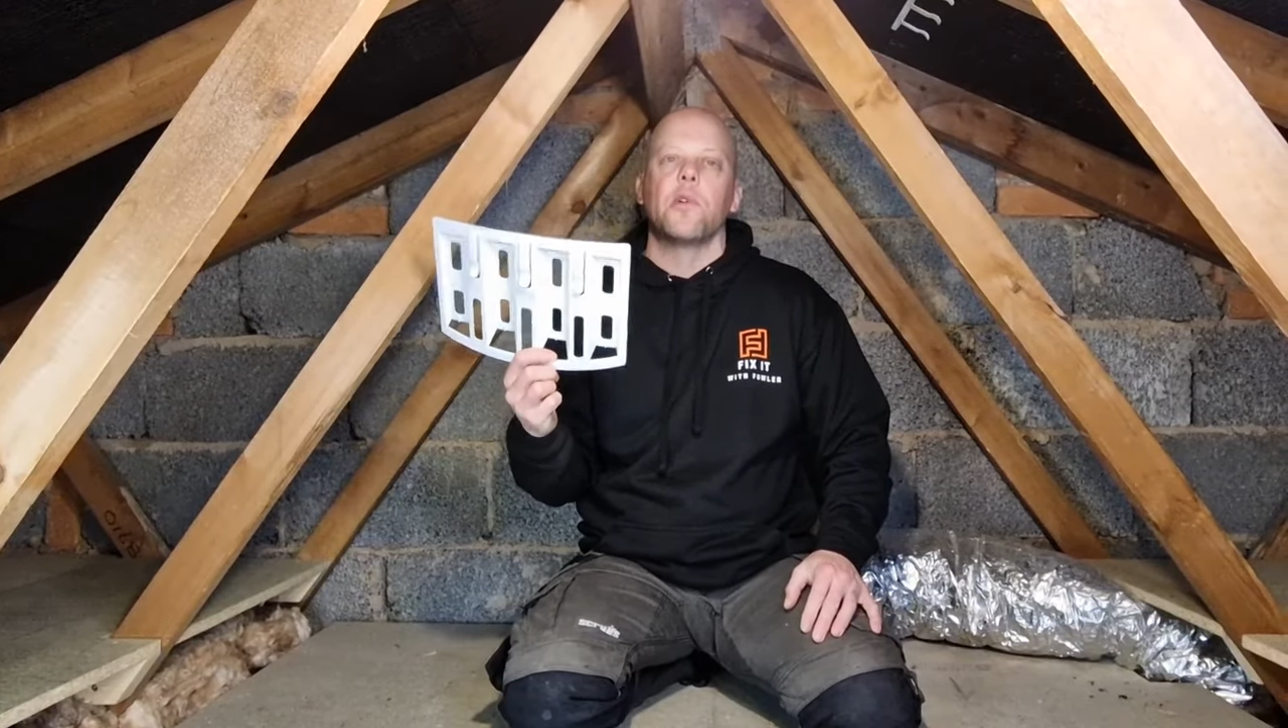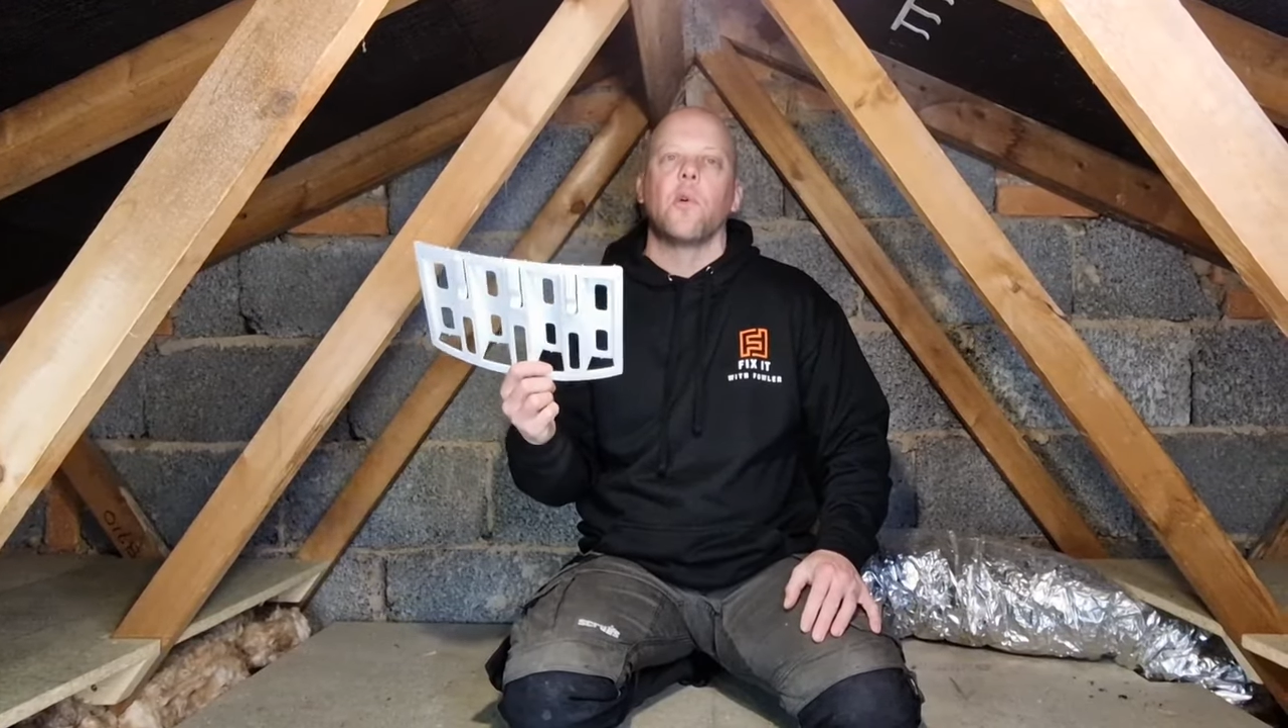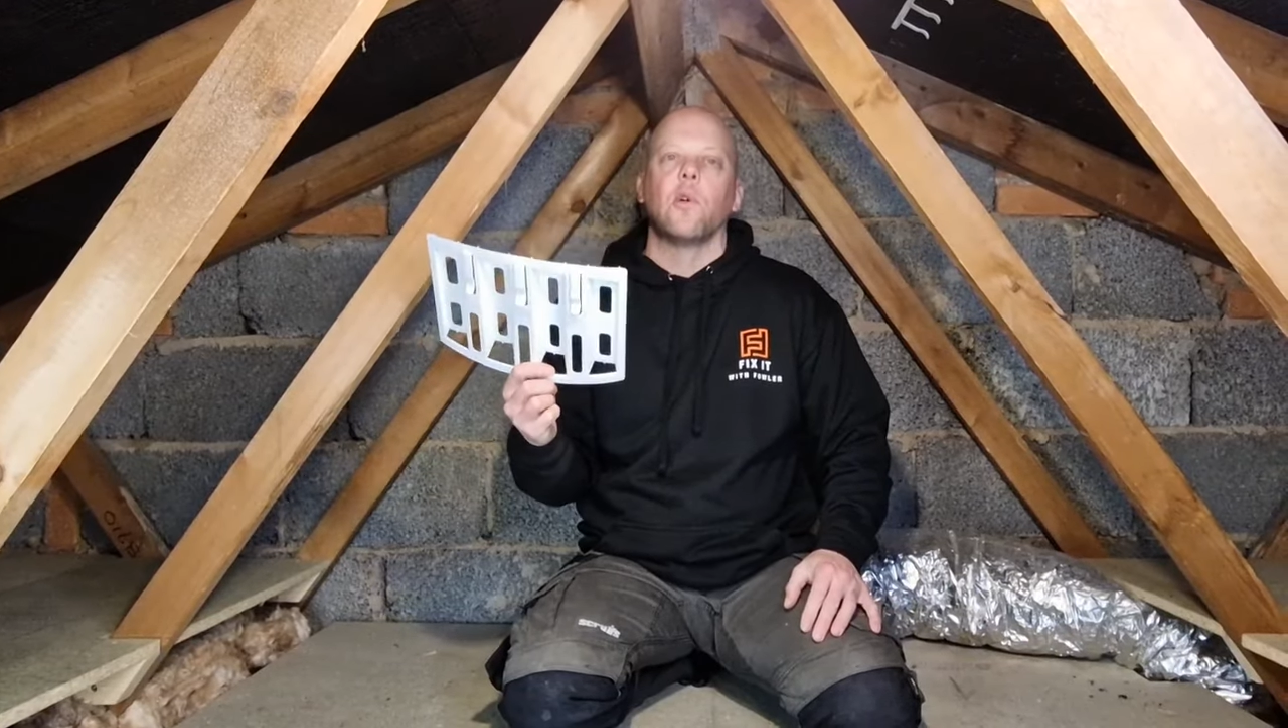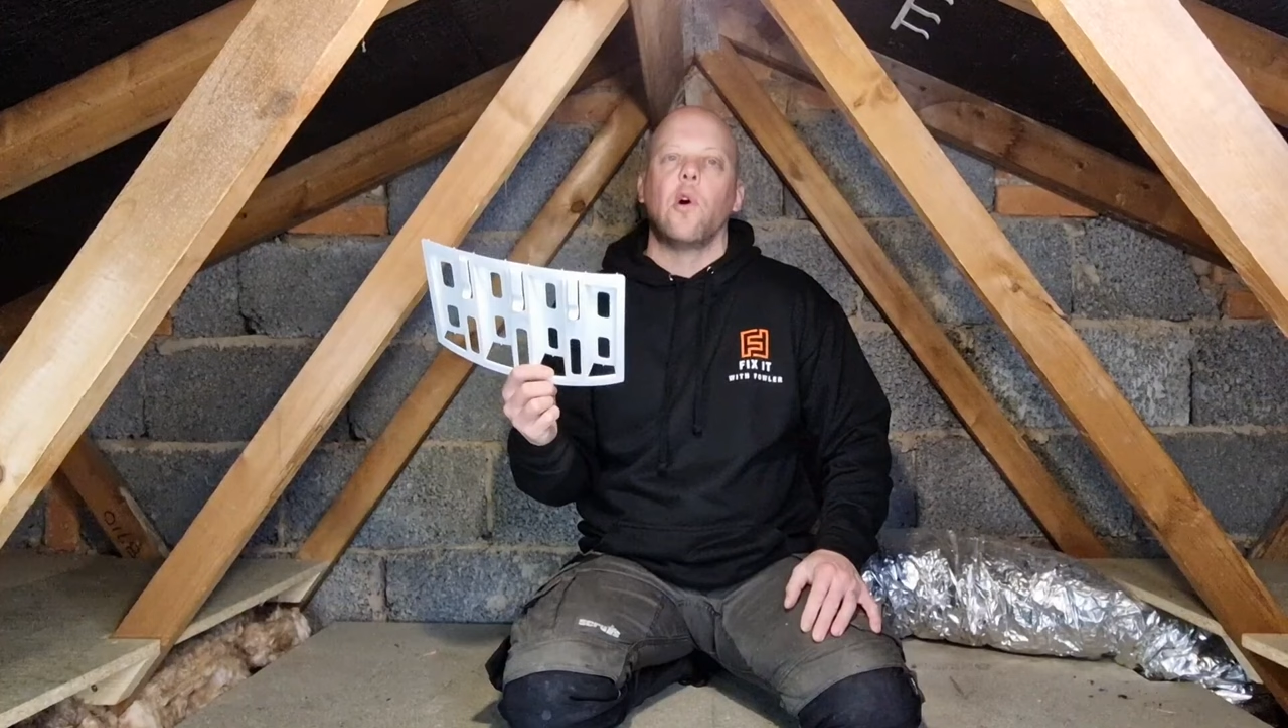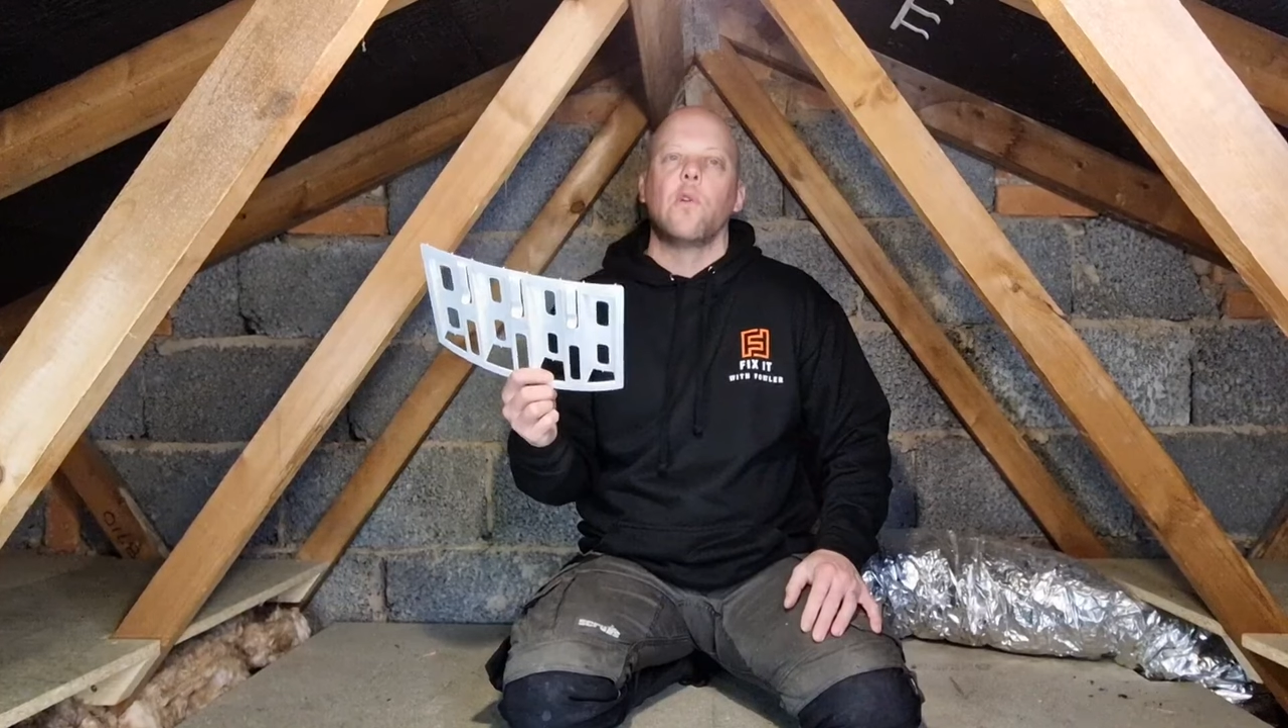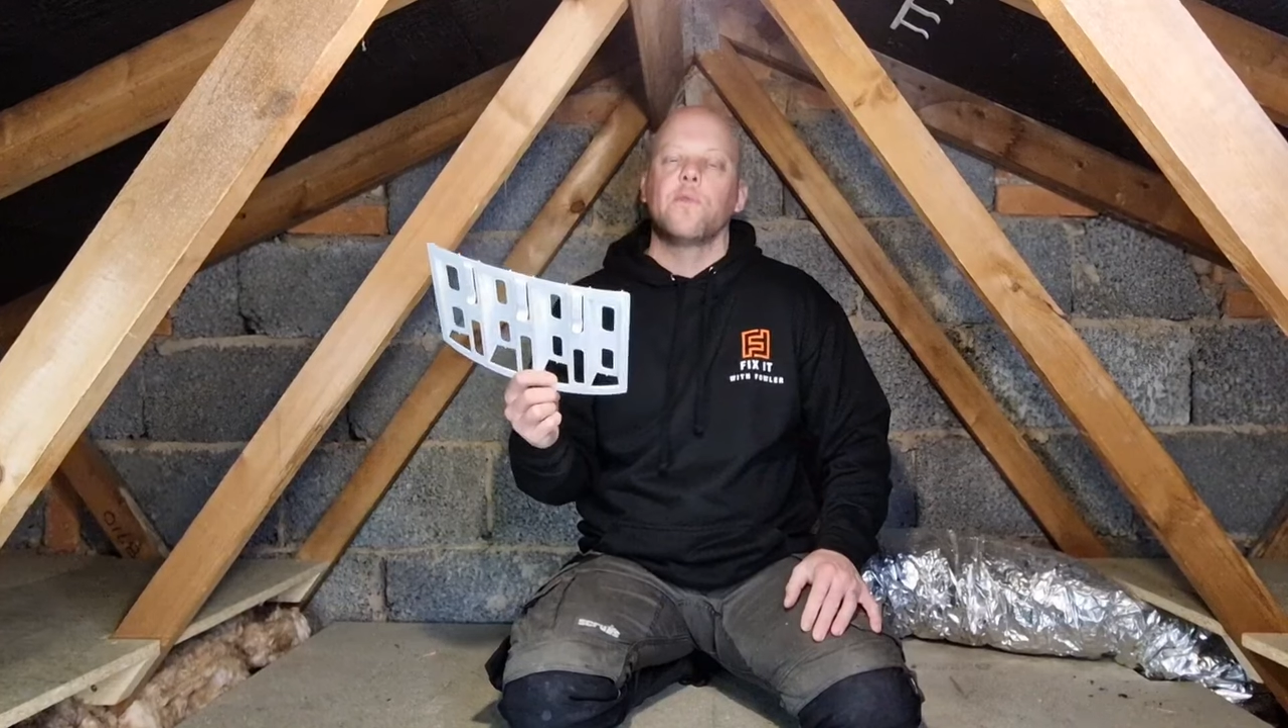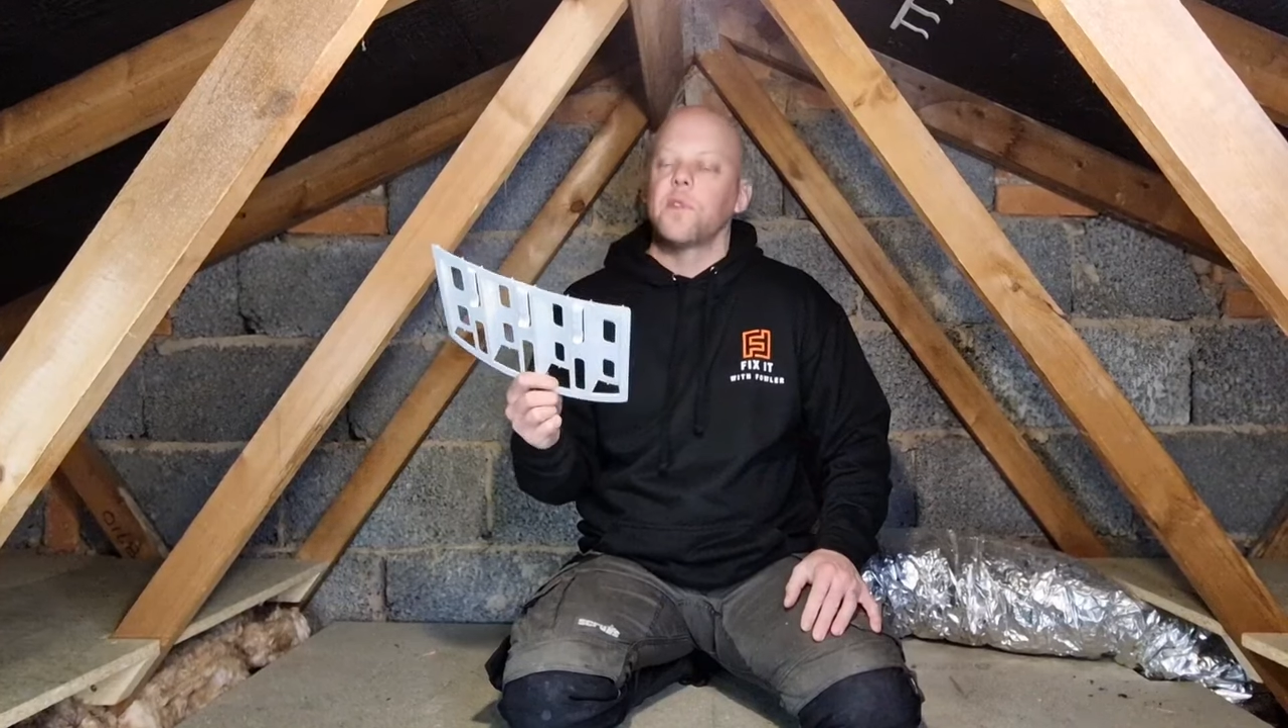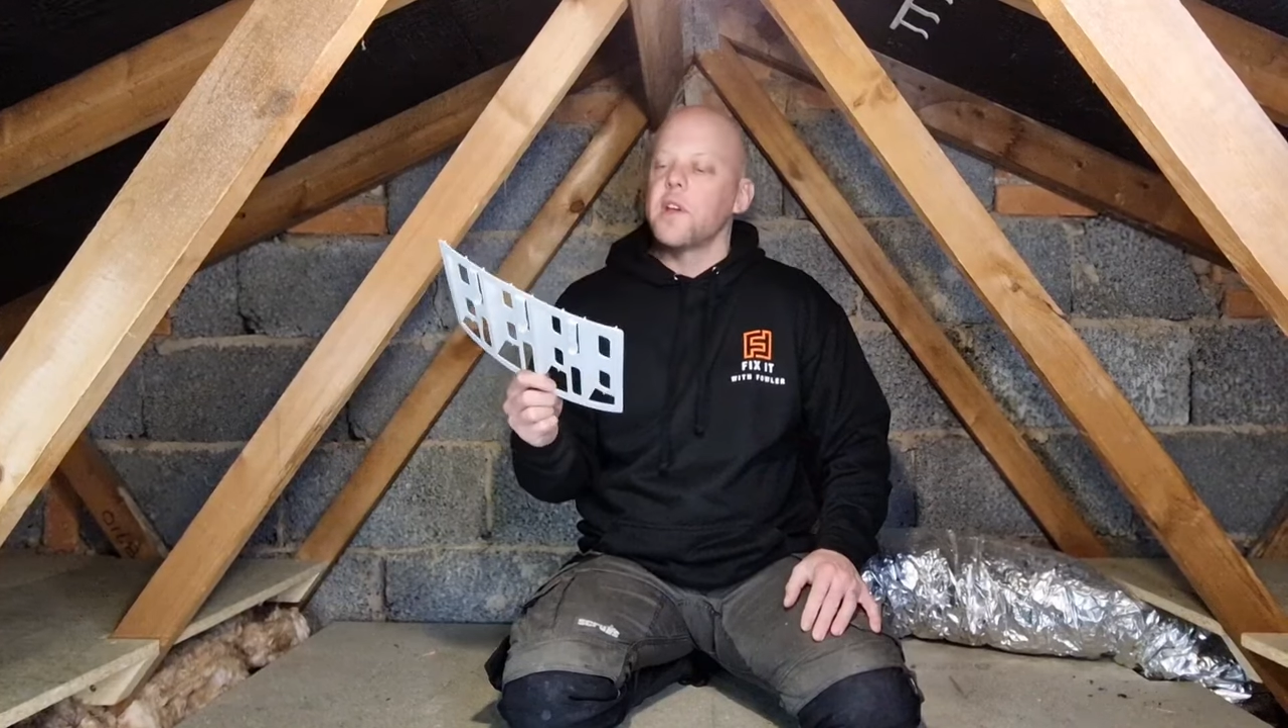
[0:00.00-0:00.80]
your loft.